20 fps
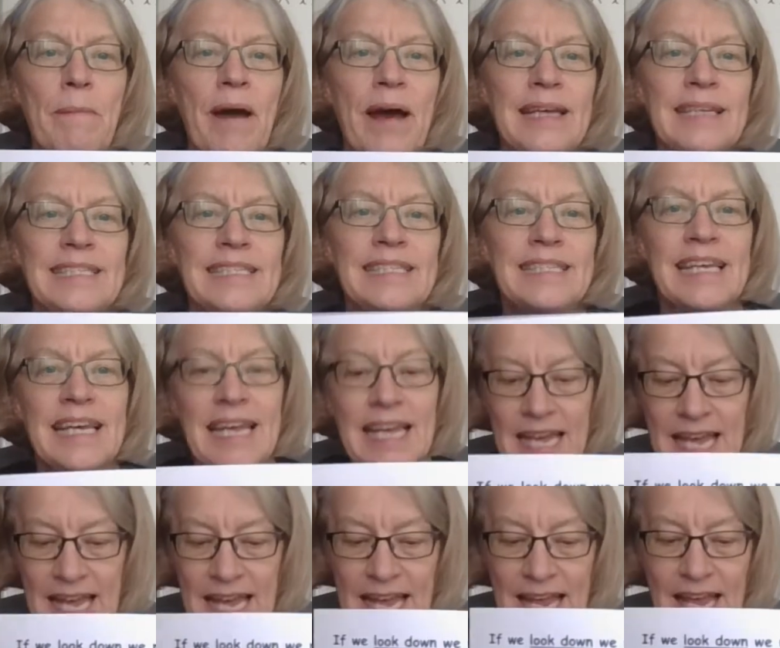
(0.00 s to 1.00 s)
might see
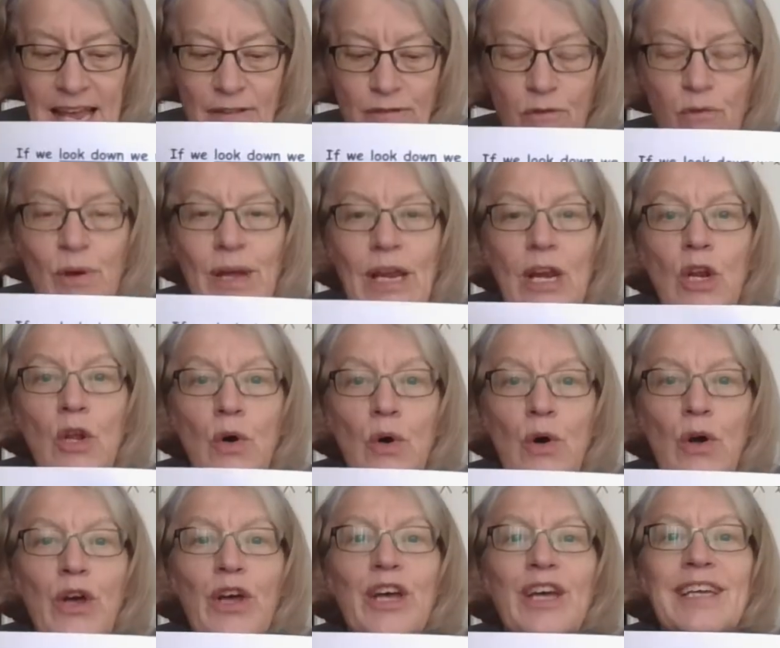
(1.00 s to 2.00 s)
if we
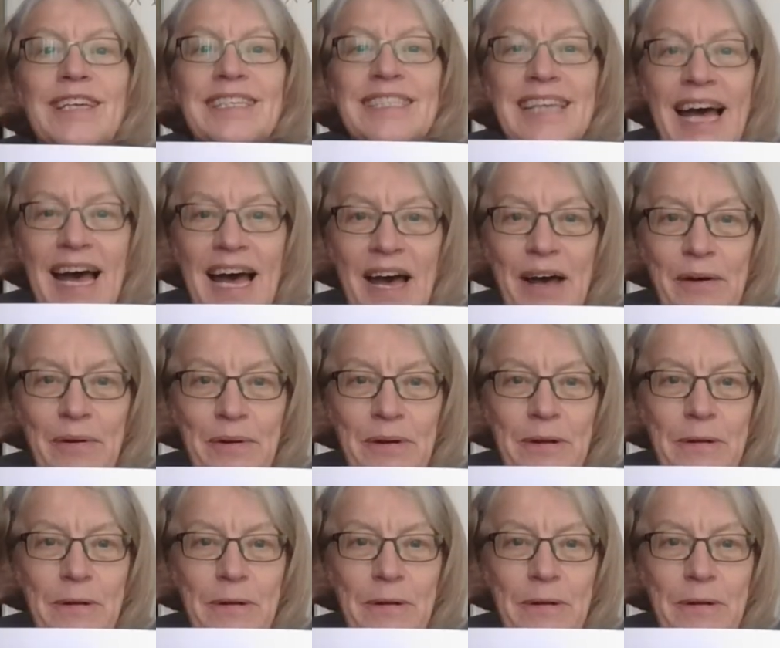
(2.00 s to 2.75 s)
look down.